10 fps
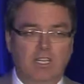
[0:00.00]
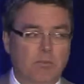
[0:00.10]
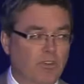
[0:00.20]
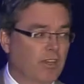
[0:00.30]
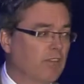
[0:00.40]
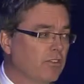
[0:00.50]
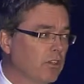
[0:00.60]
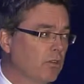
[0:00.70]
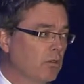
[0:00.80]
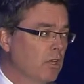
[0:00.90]
to present to
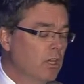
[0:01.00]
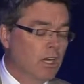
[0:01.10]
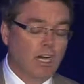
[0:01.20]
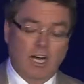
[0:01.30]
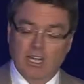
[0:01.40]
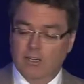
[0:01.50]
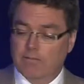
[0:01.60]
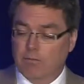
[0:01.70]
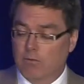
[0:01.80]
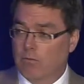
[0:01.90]
you
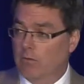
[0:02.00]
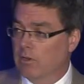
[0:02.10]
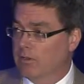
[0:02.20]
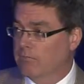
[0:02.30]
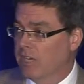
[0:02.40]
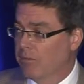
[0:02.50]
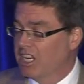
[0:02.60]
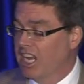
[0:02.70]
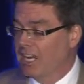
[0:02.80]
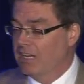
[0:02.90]

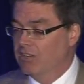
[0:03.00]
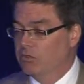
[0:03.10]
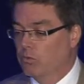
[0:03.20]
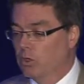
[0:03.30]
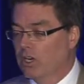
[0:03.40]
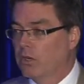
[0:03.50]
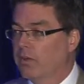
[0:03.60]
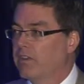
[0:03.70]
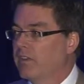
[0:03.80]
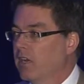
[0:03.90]
Environment Canada's work
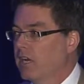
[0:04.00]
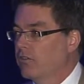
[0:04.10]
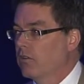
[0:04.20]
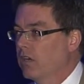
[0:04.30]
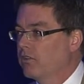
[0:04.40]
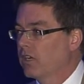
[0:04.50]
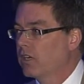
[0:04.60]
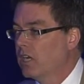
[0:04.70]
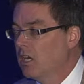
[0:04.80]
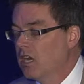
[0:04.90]
within the hydrologic,
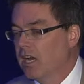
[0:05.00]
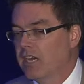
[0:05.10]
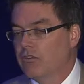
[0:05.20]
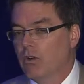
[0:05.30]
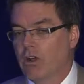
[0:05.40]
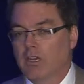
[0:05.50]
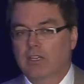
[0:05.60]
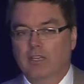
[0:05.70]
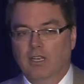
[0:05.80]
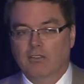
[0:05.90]

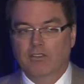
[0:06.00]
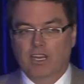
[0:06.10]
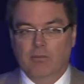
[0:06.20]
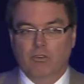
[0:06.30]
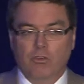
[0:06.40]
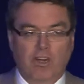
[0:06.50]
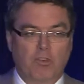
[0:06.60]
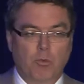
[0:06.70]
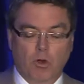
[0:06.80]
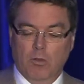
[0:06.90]
hydraulic, and sediment
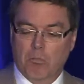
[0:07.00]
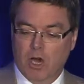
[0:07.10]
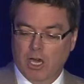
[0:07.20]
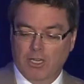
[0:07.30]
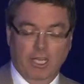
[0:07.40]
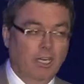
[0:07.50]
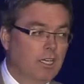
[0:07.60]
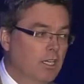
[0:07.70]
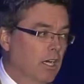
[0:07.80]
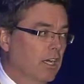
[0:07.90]
transport modeling
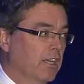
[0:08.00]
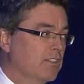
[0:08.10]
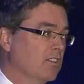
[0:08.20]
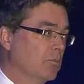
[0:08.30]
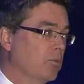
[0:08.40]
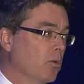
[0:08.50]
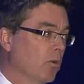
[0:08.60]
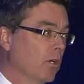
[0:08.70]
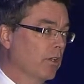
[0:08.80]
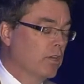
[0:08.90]
in
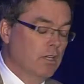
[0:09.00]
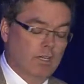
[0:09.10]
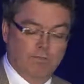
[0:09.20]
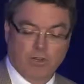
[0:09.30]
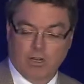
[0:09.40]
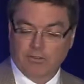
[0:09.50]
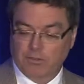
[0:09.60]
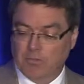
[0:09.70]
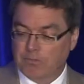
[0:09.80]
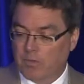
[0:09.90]
support of JOSM.